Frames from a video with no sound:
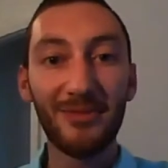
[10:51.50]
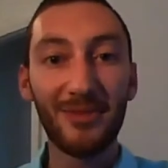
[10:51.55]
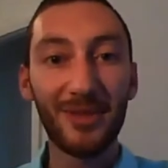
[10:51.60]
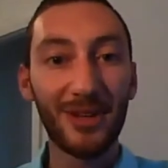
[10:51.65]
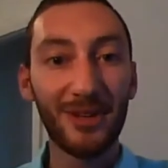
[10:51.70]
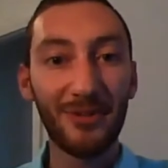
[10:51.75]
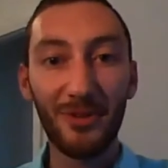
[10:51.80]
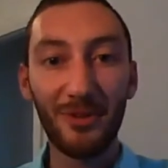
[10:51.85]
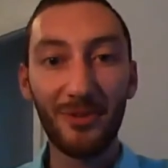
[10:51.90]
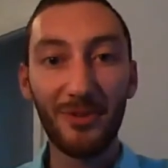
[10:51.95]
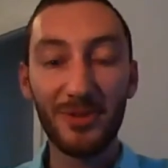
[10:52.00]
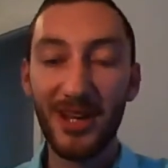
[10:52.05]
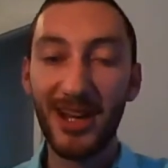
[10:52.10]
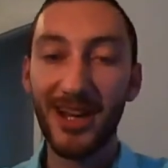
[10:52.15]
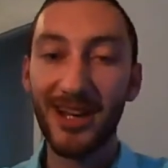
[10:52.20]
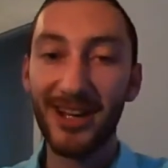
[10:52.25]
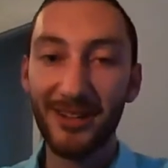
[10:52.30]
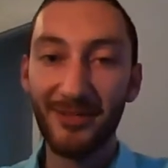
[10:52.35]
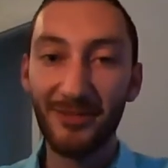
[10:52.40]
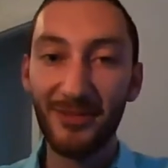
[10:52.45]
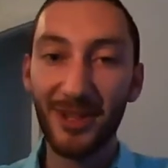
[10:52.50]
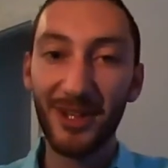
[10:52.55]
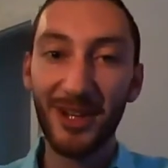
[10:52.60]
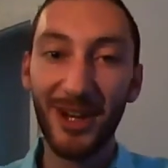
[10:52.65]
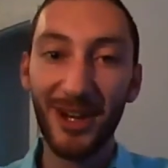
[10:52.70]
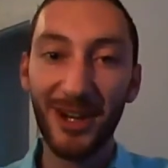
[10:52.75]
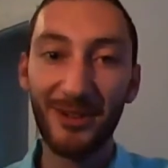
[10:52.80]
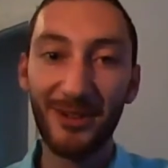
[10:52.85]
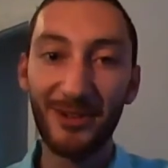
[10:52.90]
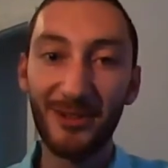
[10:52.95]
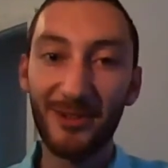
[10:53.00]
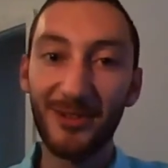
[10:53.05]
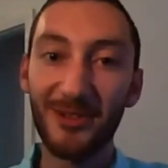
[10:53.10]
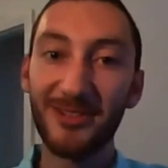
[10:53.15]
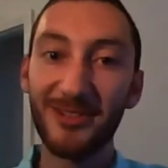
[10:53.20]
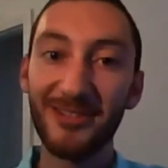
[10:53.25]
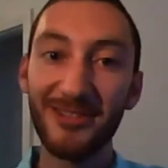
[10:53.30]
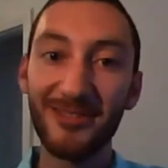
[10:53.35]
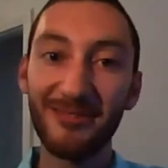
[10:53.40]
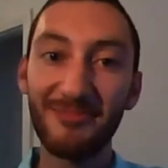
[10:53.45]
even if it was kind of, you know,
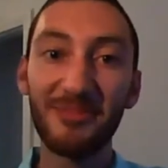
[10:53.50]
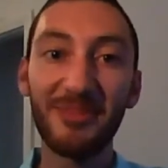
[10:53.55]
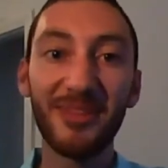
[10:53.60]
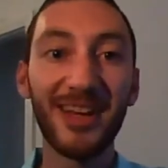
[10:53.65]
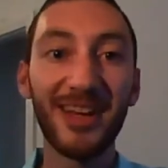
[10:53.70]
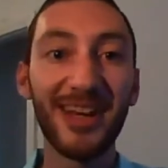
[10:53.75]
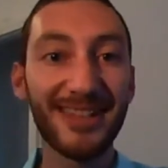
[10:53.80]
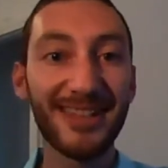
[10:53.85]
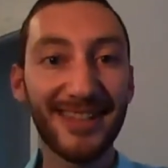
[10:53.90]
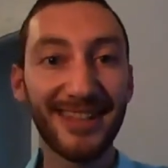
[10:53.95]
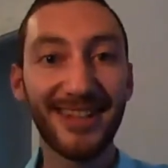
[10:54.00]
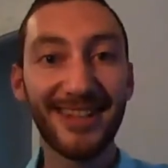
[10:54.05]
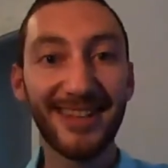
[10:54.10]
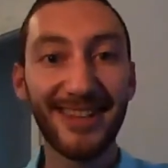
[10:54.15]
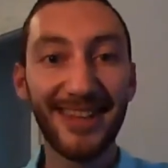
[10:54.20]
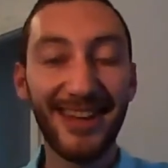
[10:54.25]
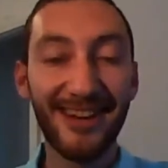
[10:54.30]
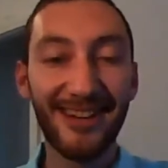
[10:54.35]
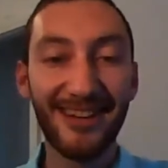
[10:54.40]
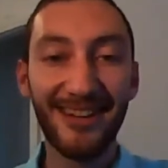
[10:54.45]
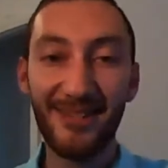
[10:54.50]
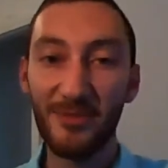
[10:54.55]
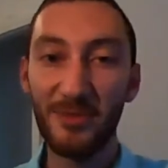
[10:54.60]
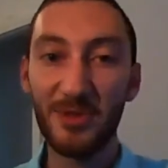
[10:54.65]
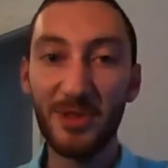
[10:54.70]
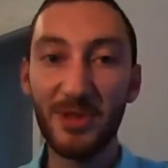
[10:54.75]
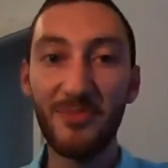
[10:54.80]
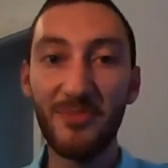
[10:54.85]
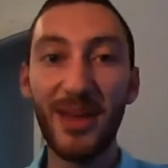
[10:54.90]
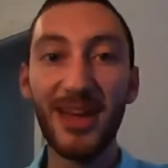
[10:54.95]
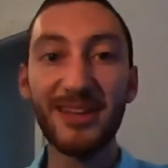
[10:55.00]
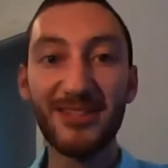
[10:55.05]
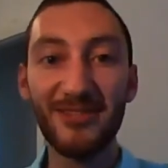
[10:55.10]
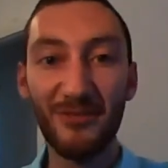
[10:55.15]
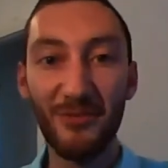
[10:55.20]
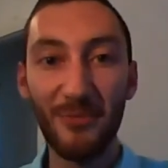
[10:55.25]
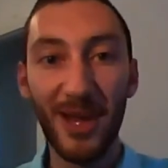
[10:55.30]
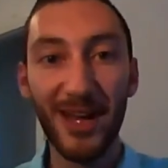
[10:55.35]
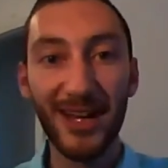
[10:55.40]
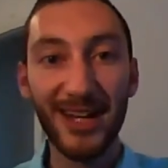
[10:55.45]
planted in there and it was the
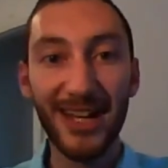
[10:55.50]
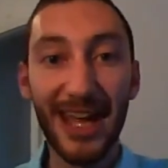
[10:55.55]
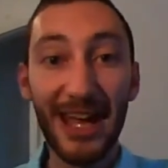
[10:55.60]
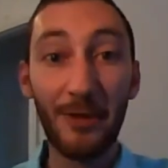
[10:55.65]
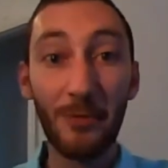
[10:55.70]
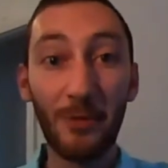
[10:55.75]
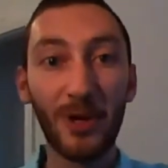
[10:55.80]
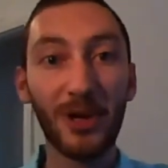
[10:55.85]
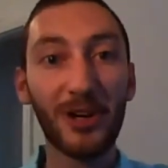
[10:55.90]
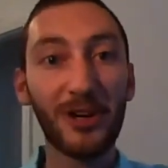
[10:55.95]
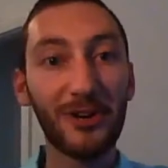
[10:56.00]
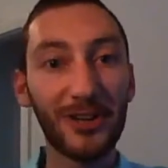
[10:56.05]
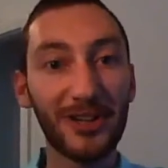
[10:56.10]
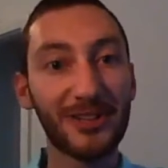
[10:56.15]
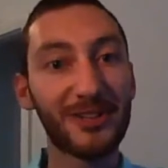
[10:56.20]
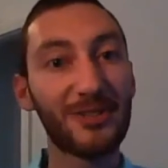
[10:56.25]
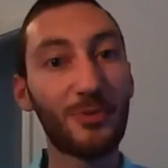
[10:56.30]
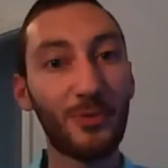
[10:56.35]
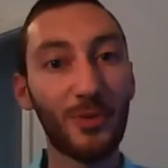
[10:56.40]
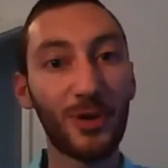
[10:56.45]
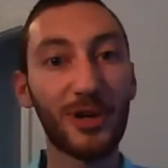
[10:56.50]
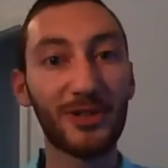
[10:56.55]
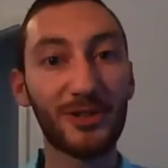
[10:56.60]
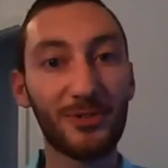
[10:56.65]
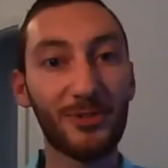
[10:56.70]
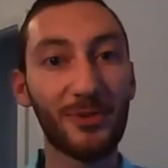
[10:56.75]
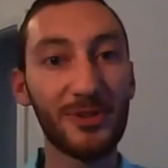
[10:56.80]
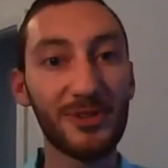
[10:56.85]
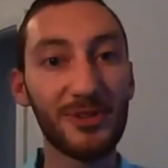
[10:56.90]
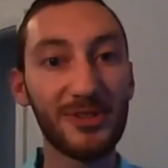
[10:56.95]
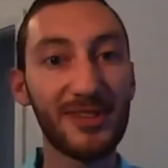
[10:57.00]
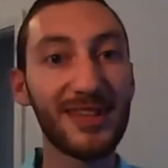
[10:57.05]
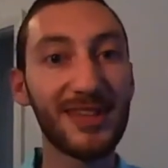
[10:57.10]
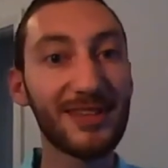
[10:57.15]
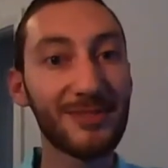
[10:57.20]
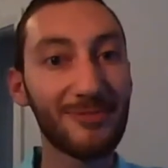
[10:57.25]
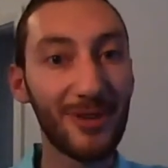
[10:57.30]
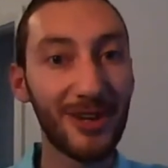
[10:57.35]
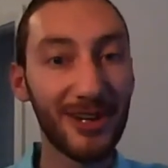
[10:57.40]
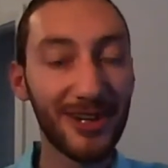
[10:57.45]
best of many, and we're going to work towards
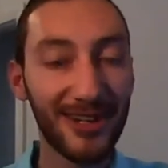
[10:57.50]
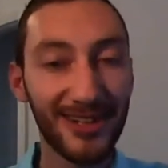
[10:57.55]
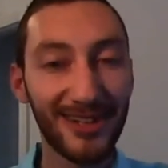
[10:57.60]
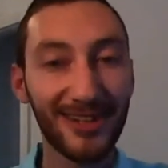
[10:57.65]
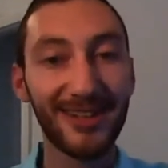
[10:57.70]
this one.